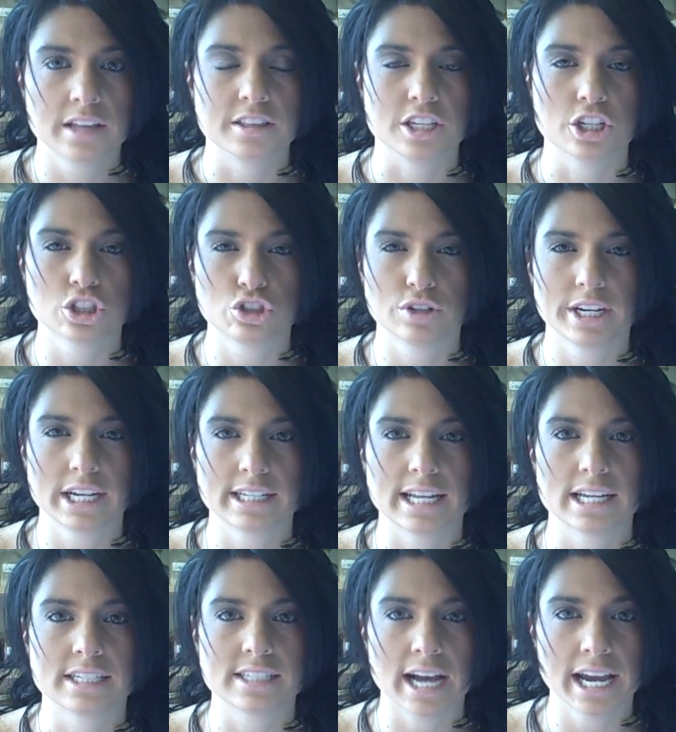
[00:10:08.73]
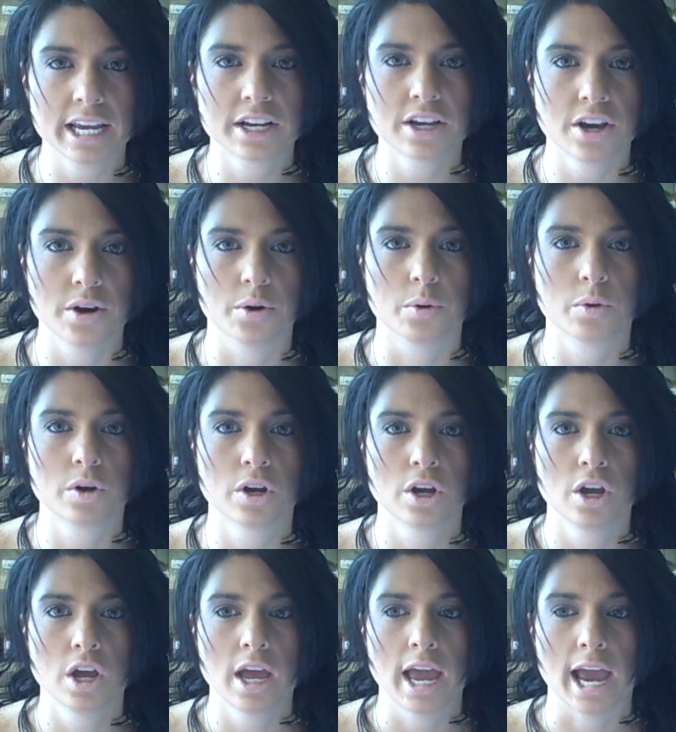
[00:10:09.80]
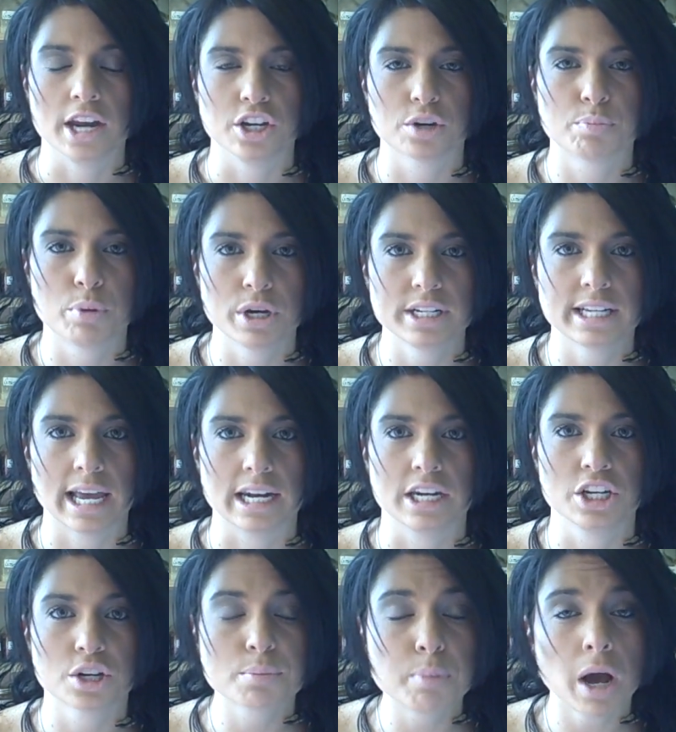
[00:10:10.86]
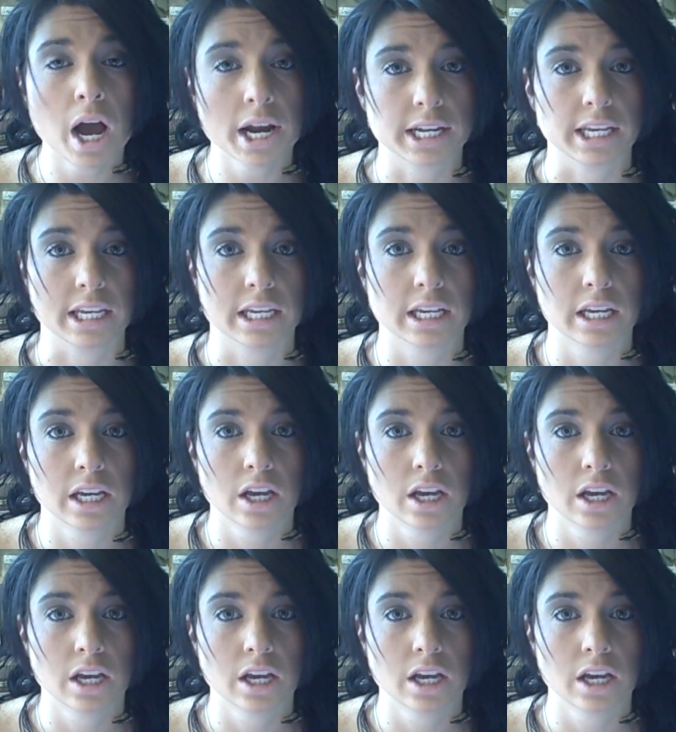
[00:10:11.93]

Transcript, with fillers: that you're drinking that diet coke and you're putting that in your body